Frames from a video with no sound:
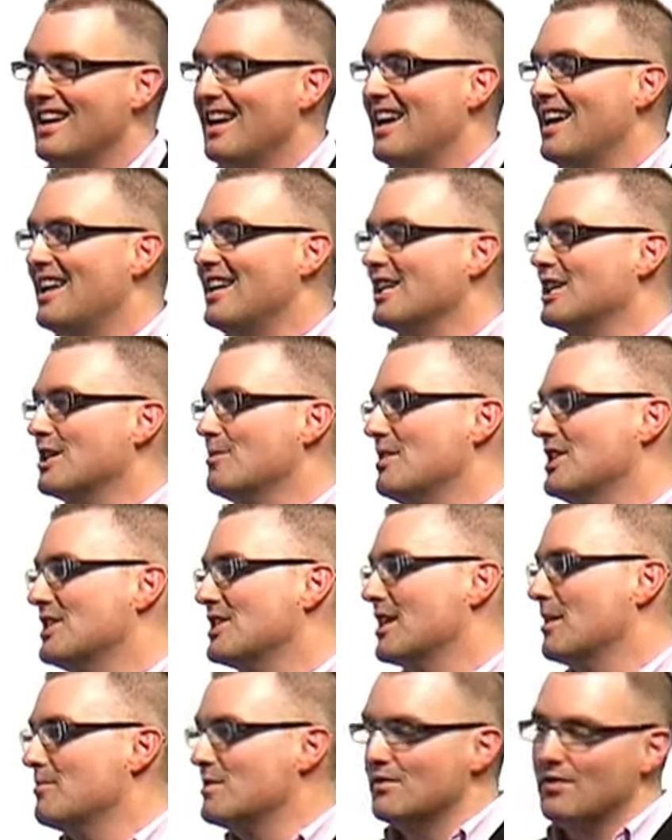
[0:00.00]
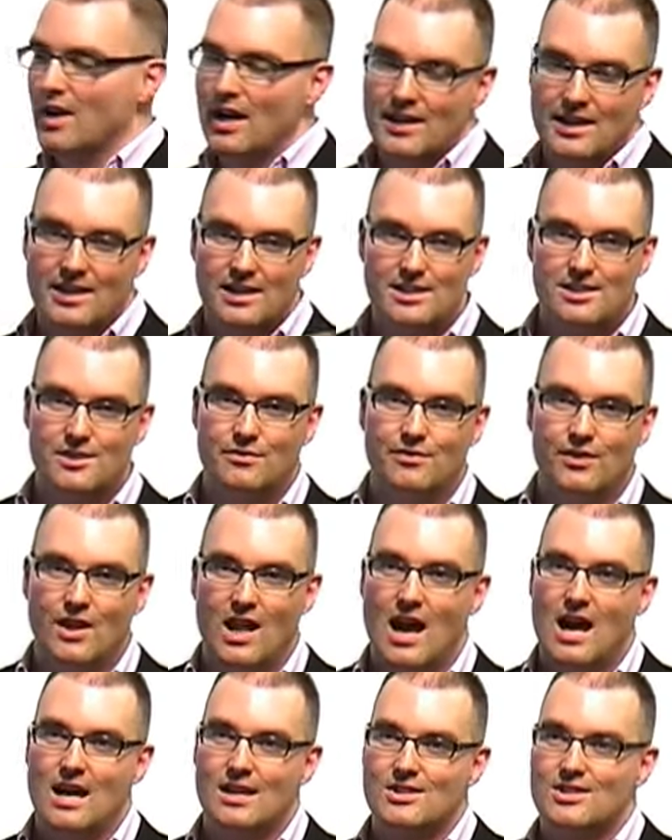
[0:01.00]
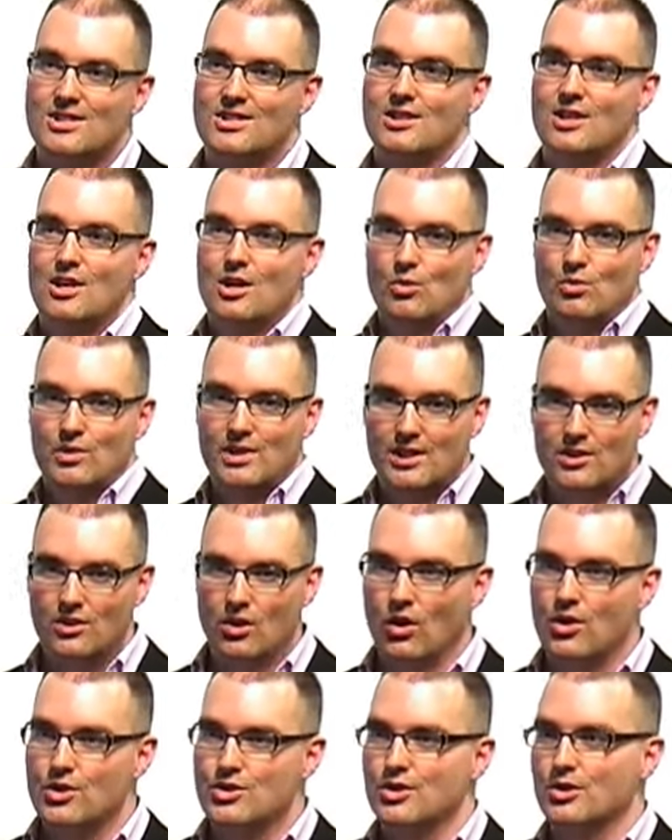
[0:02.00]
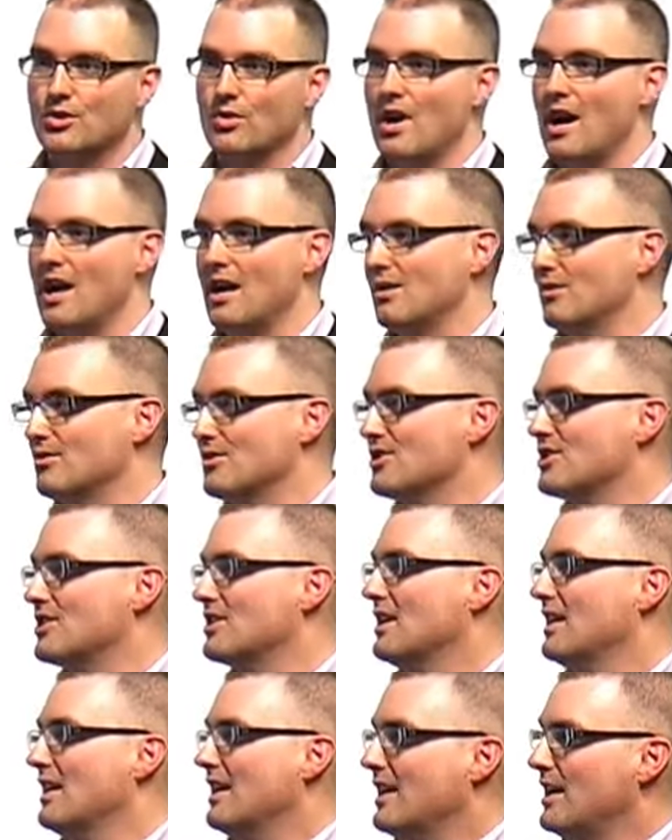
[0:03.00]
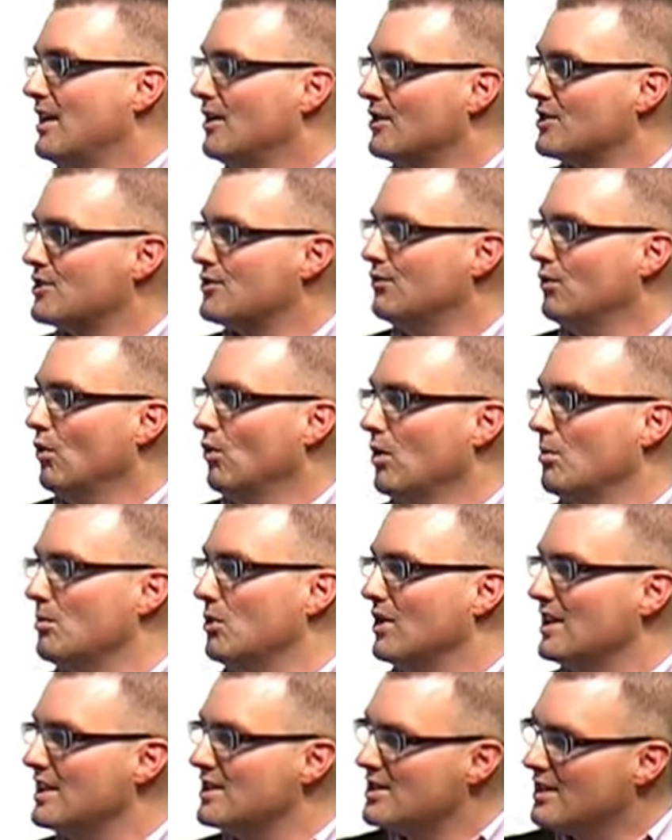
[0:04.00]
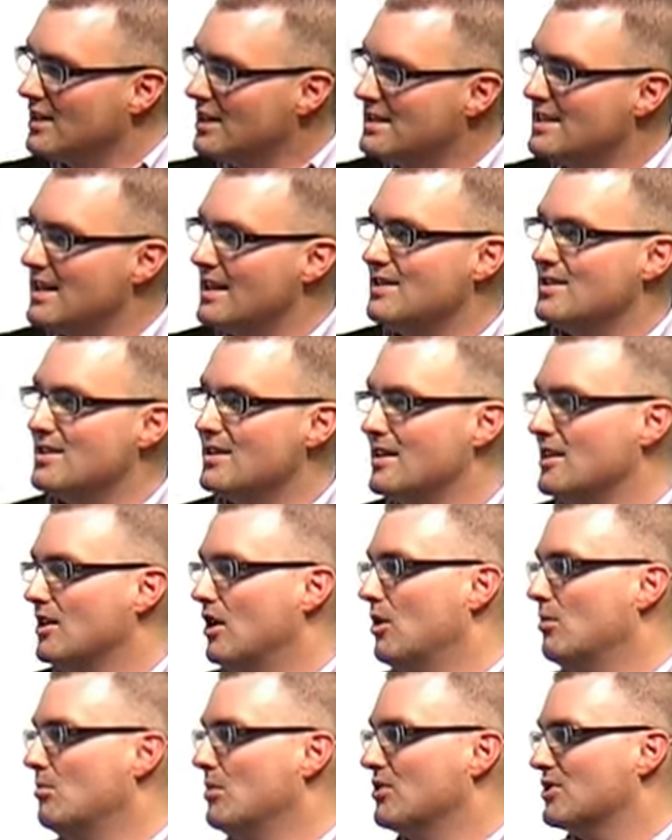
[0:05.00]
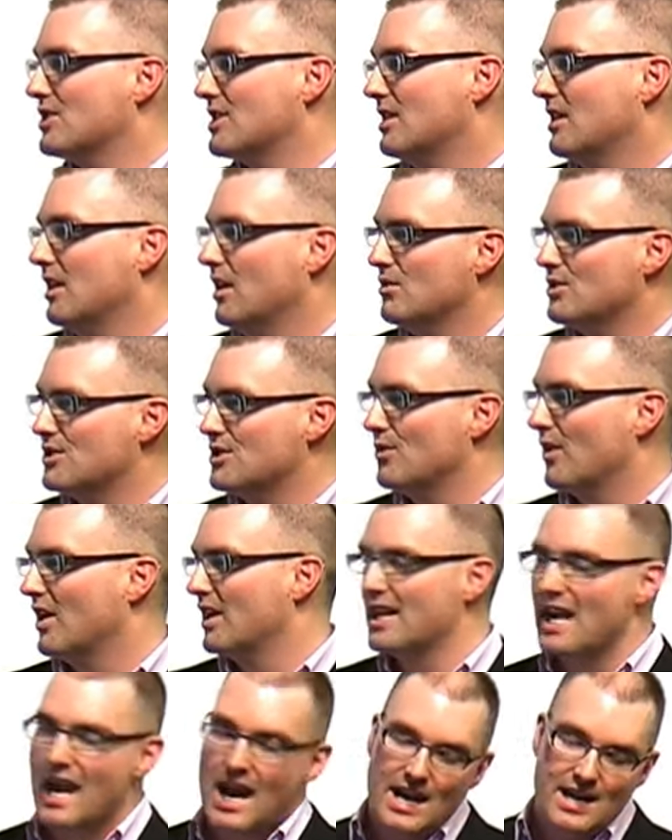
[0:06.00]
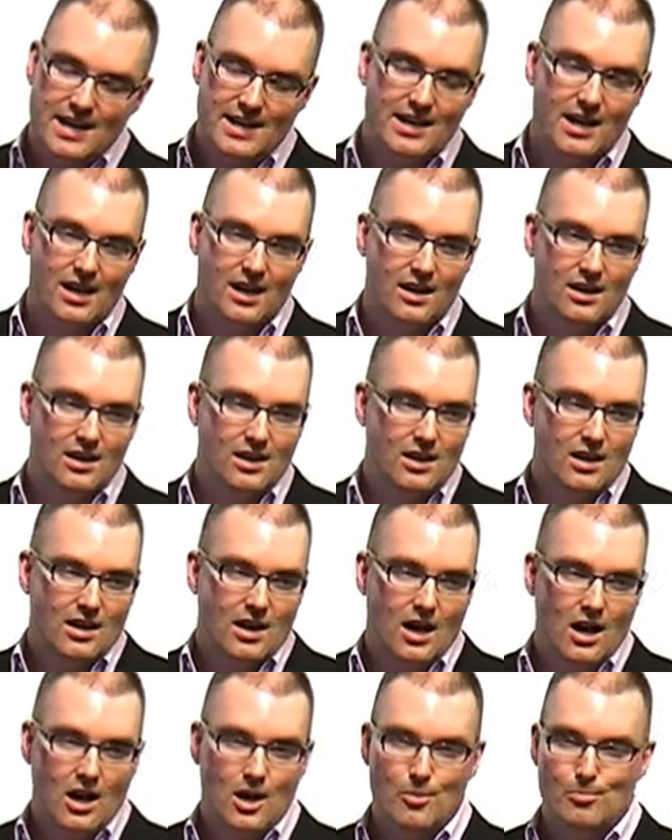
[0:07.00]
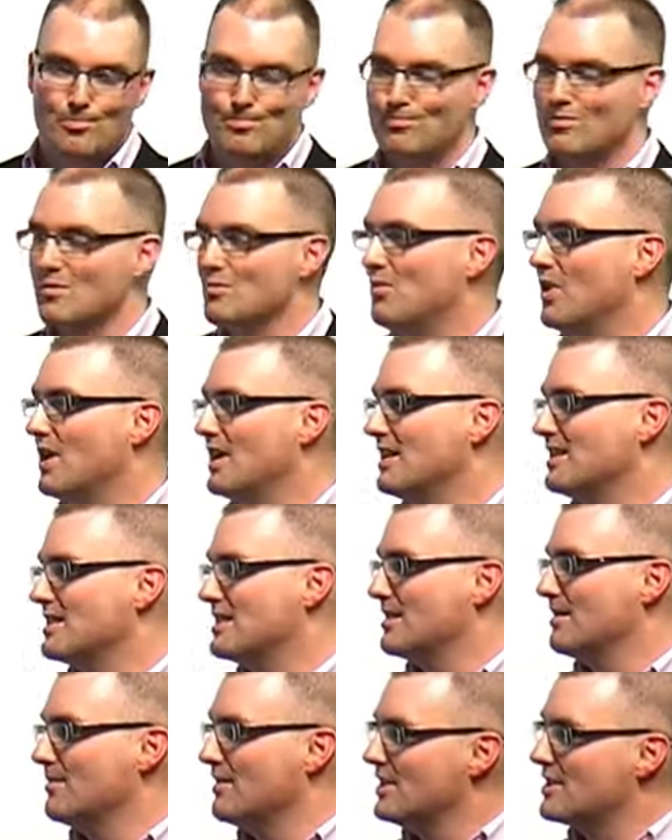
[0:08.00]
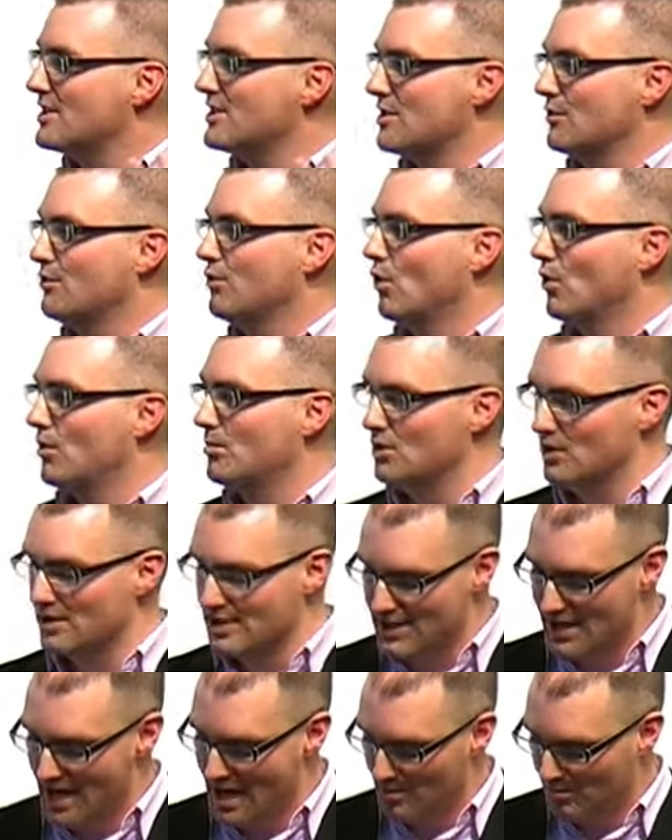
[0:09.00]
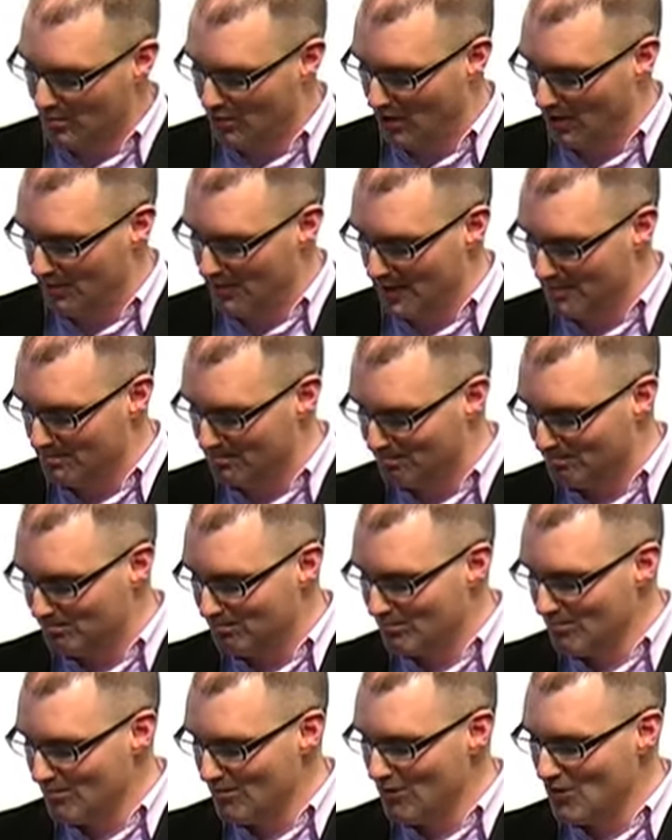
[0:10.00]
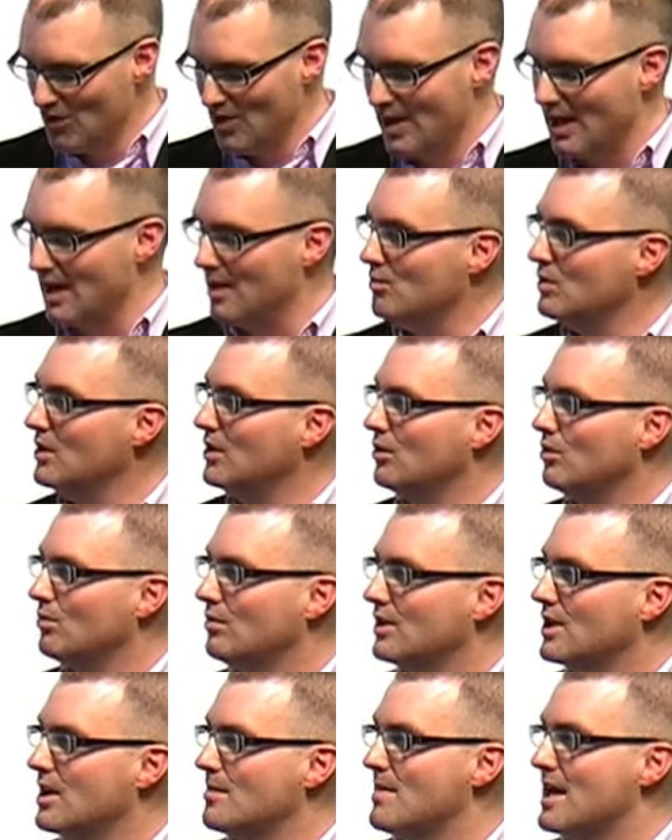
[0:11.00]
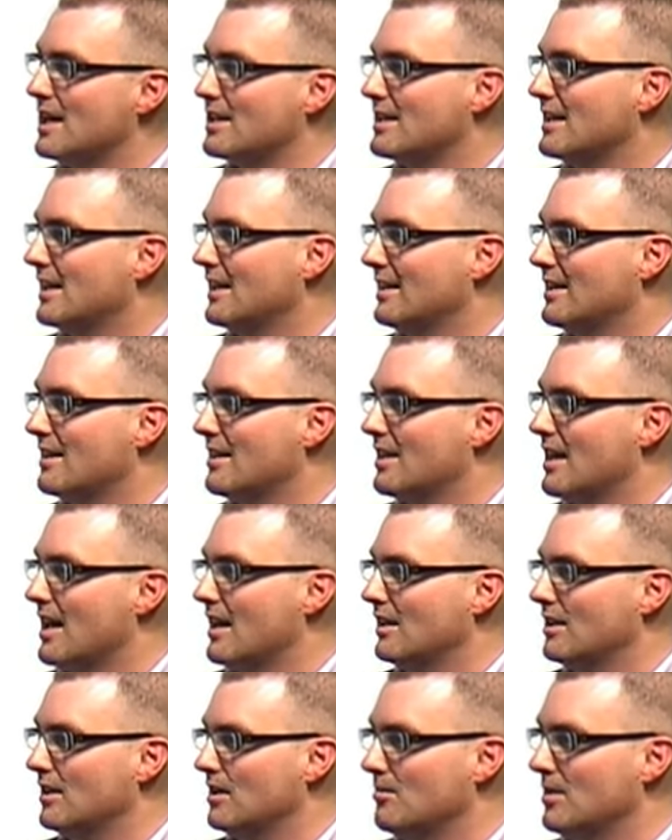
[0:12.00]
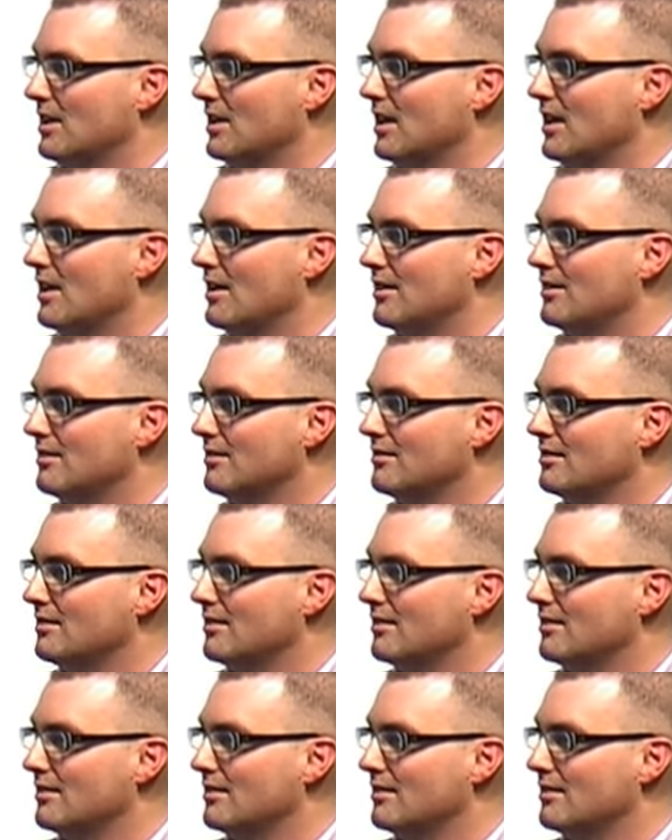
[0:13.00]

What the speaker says: and it can be subdivided into flats within larger grounds. Here it's formal. It's got a density almost close to Arcadia, but this is a formal example of it, and we'll come back to that a little bit later.